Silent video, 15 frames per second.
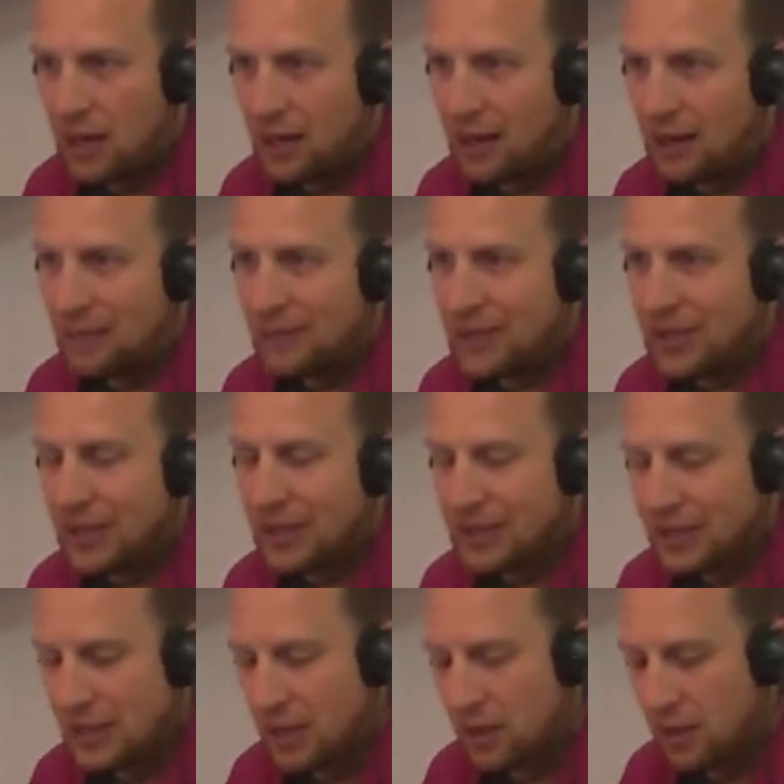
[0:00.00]
to
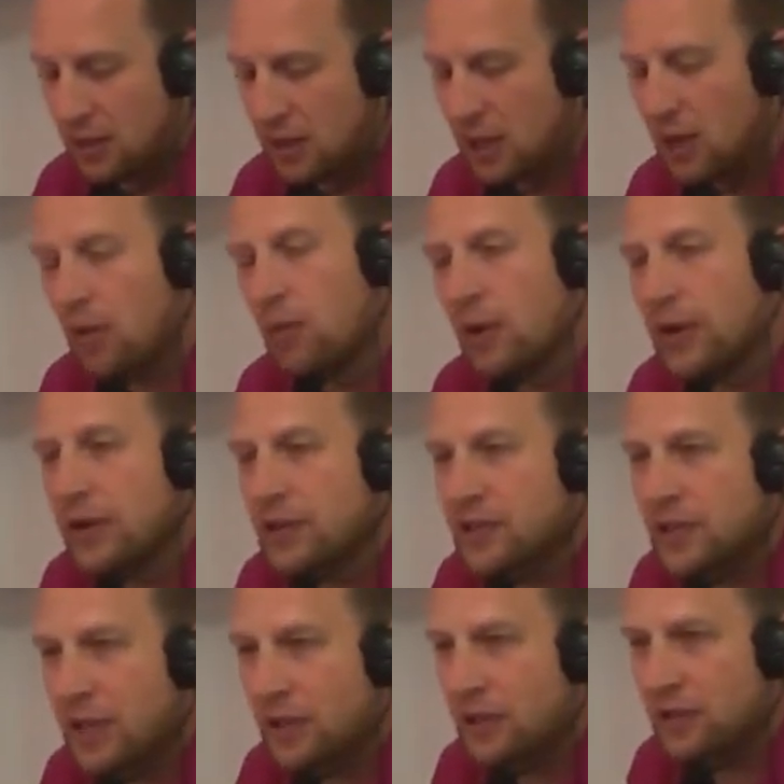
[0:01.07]
consider, where your
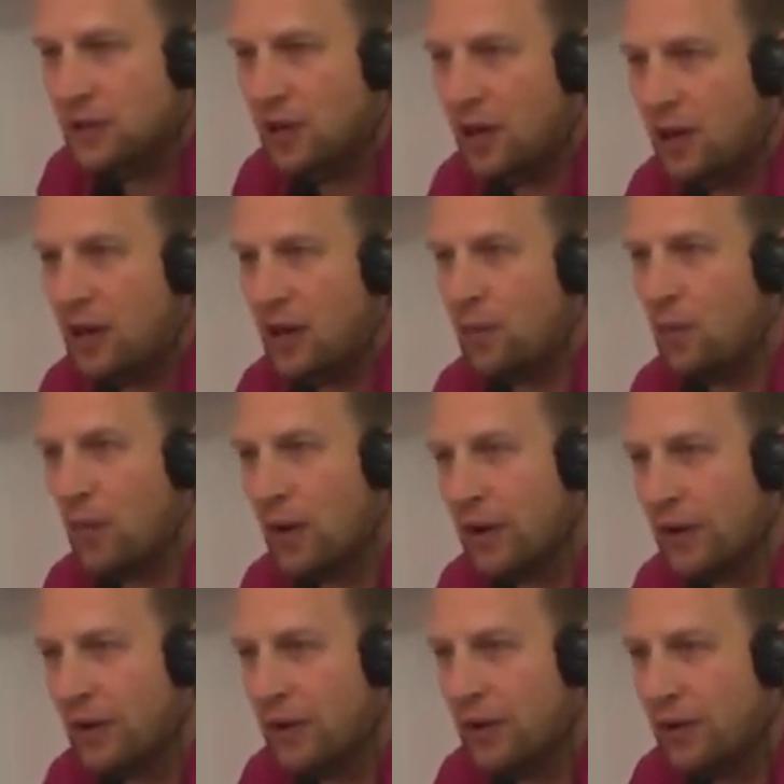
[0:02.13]
skills are and
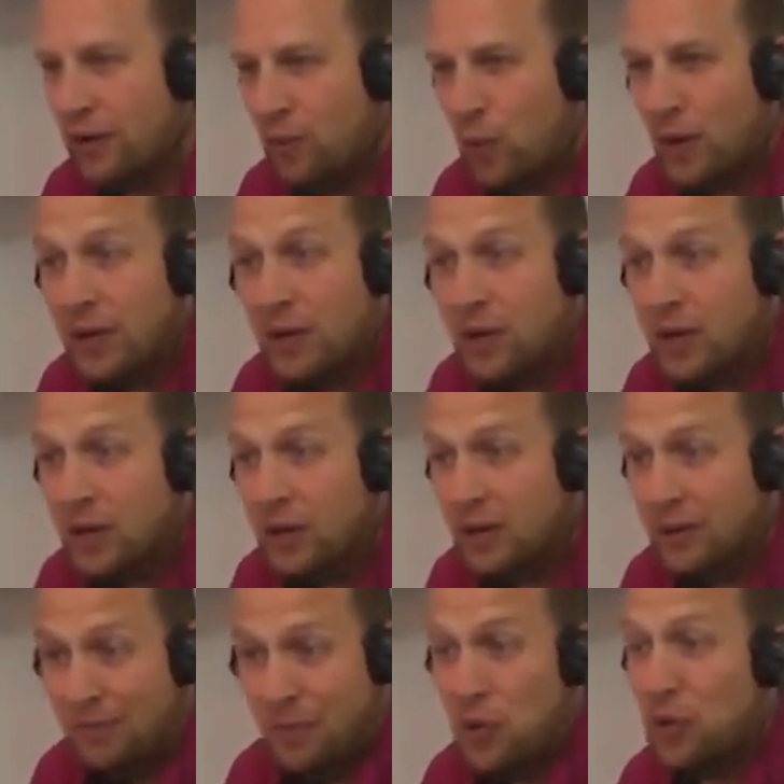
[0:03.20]
where you
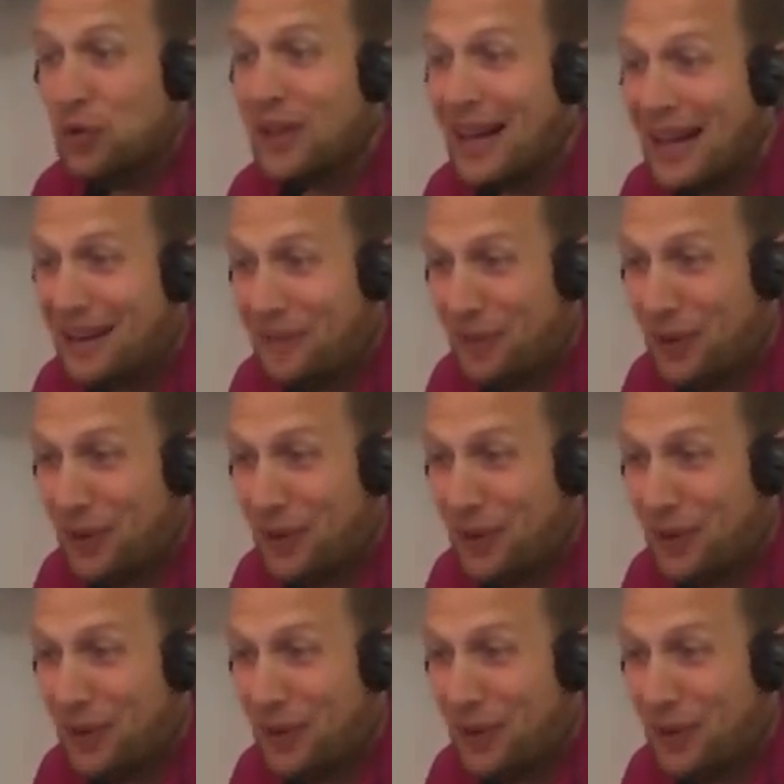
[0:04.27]
could moonlight,